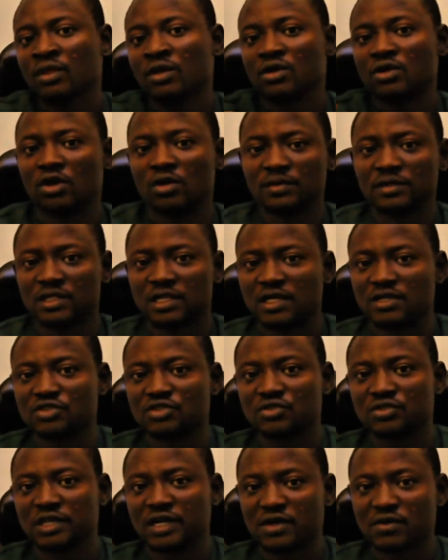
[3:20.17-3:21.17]
coming down
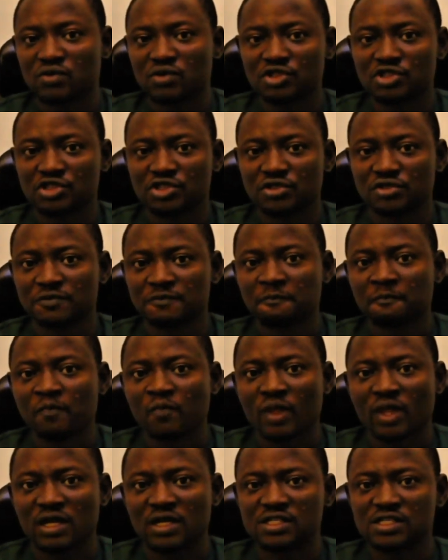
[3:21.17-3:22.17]
to that question,
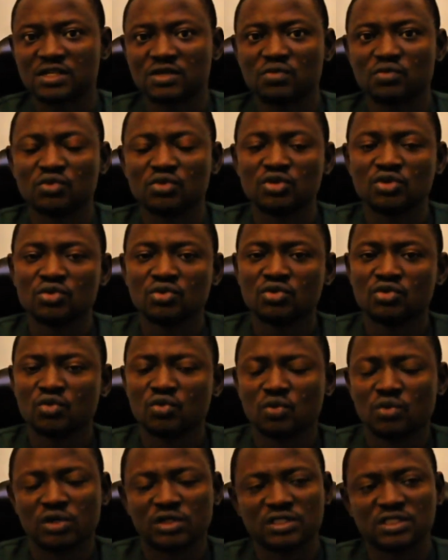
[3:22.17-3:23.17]
let's say you
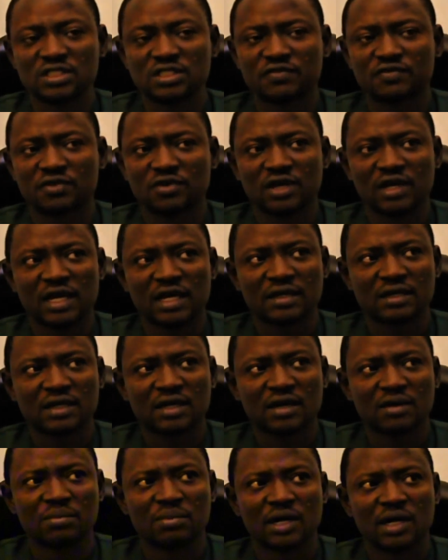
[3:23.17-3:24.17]
want it for like
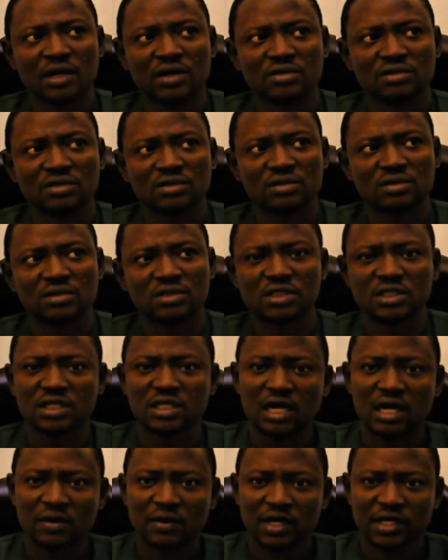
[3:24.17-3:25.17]
about 3
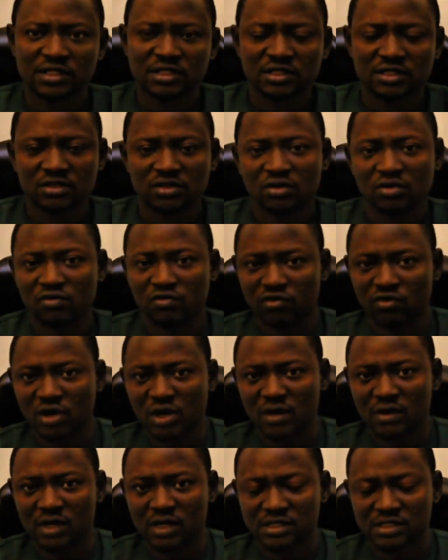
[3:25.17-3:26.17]
hours or 4
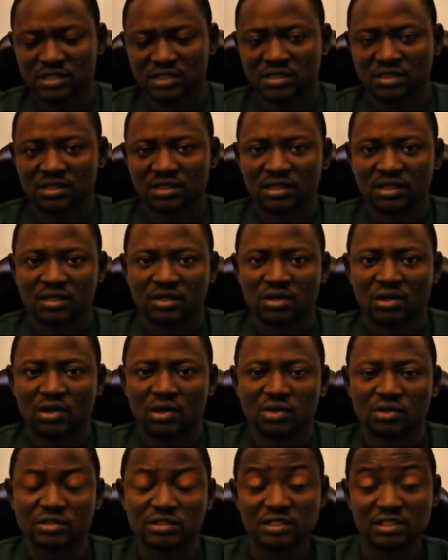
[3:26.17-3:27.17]
hours
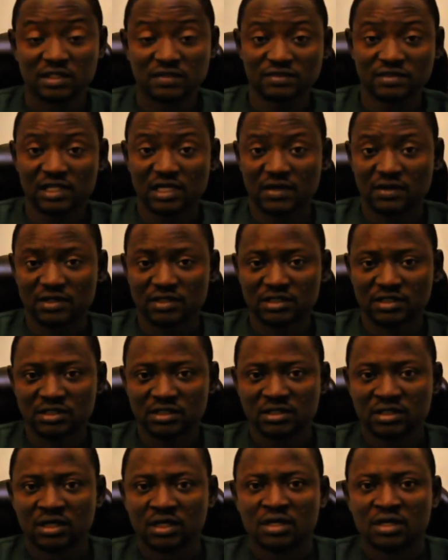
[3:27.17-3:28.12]
or 7 hours.